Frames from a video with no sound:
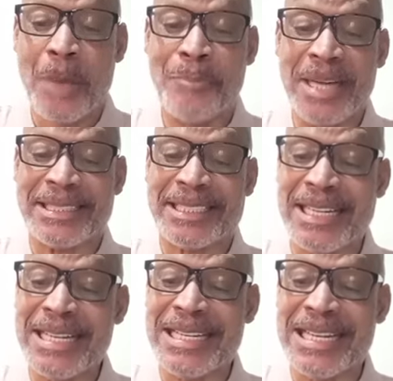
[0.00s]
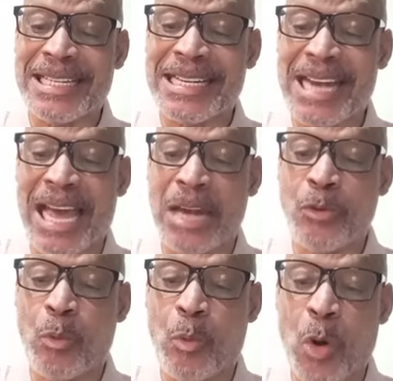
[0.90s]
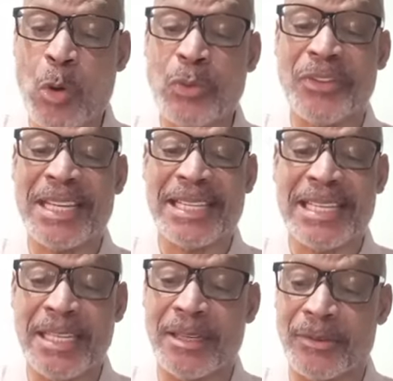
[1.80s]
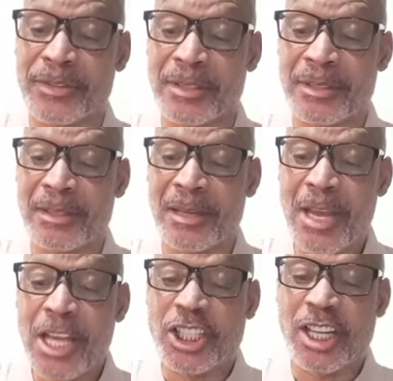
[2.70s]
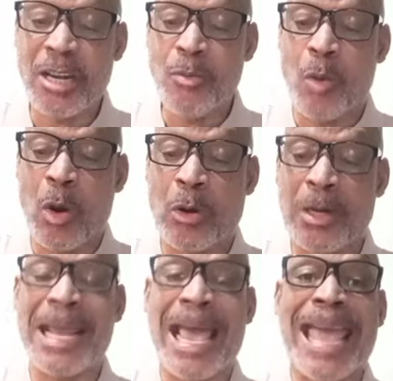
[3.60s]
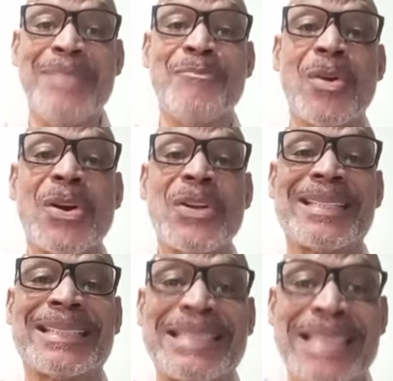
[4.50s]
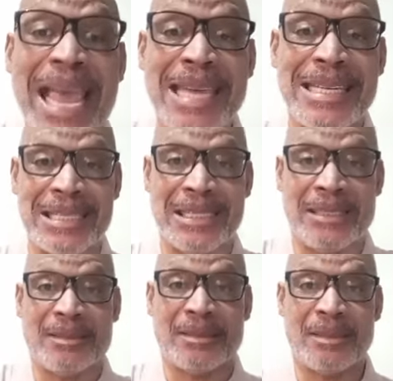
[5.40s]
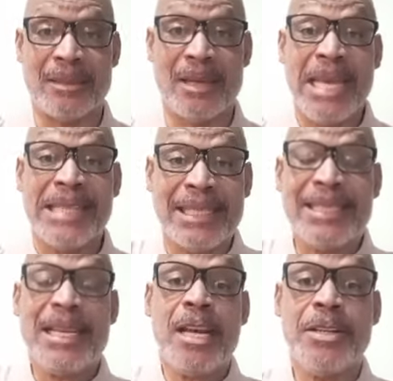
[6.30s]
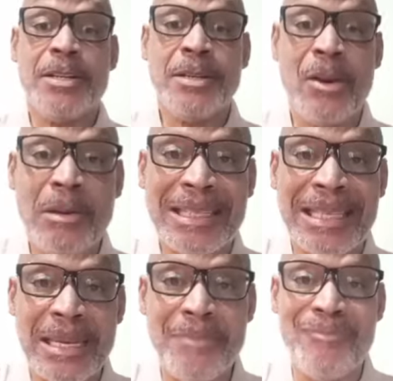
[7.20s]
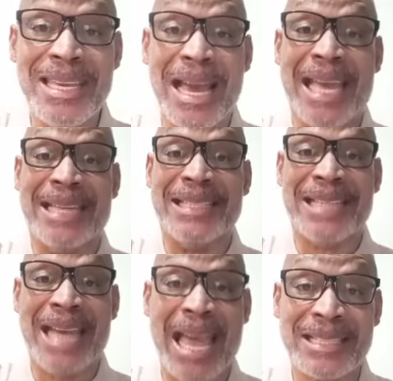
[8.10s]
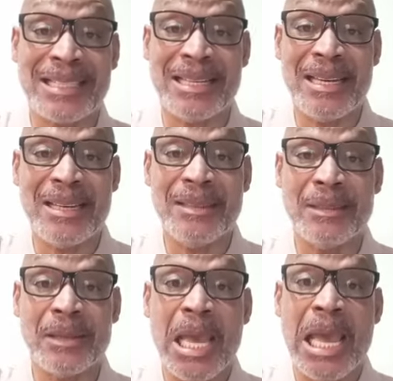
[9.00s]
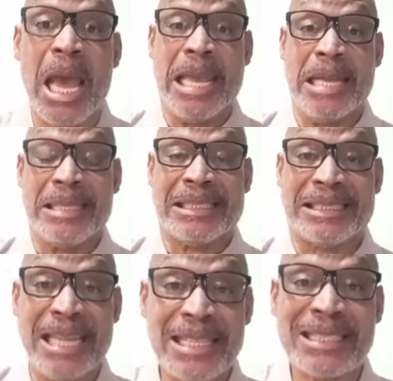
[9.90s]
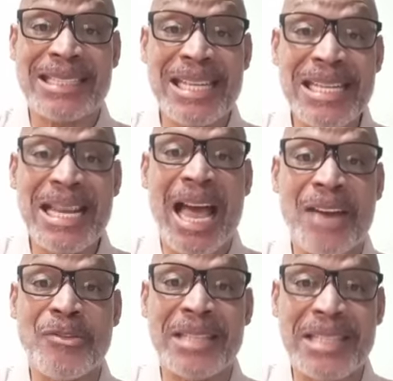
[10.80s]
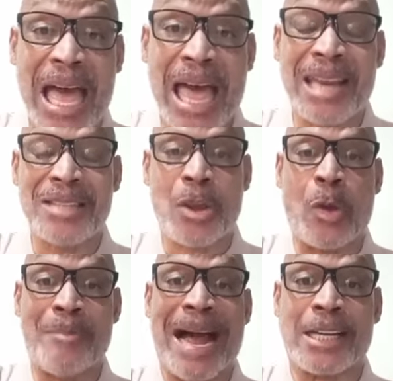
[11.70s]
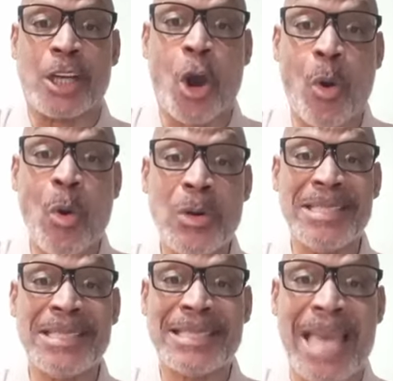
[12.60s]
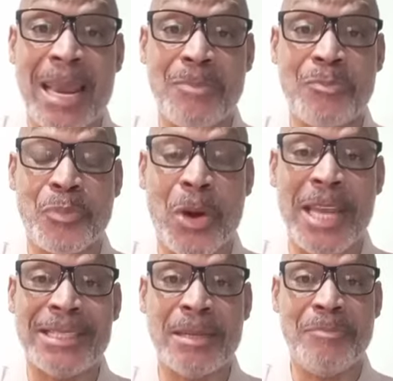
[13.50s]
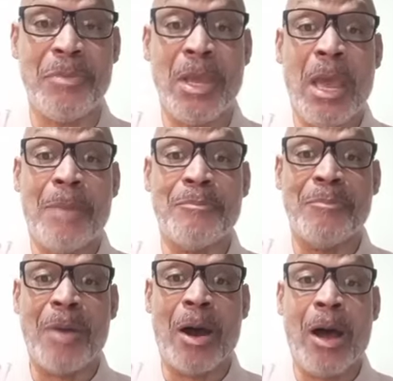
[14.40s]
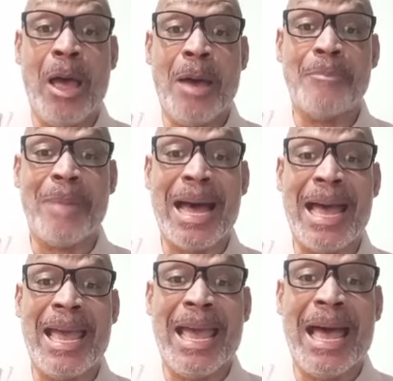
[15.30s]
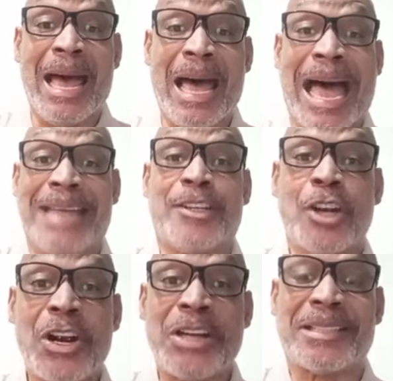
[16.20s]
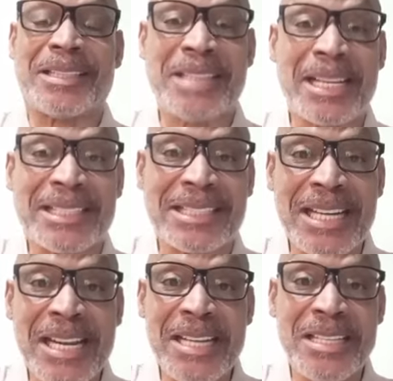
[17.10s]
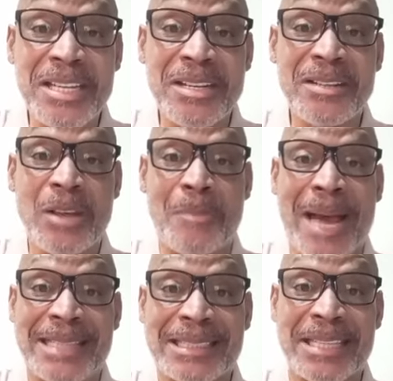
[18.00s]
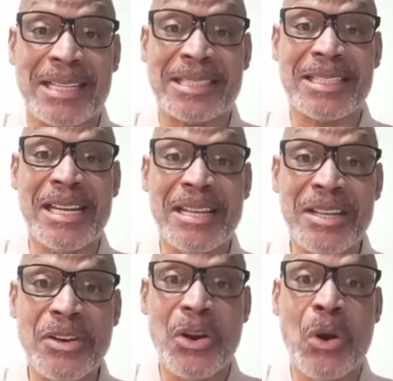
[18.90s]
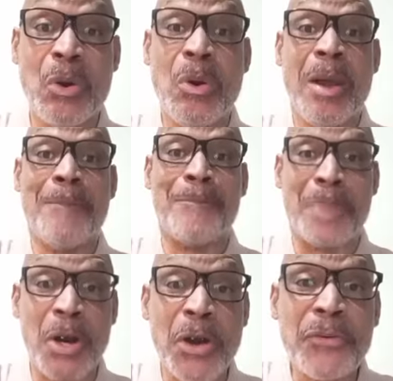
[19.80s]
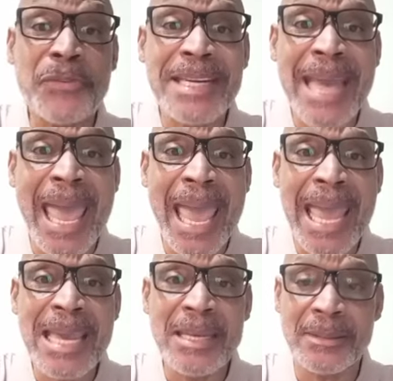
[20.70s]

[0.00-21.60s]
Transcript: But she did not want the gifts. She wanted a Mercedes. She said, You're going to give me a Tesla? and $1,600 on my golden celebration. Uh, my uh, I turned 16 years on my 16 year old birthday.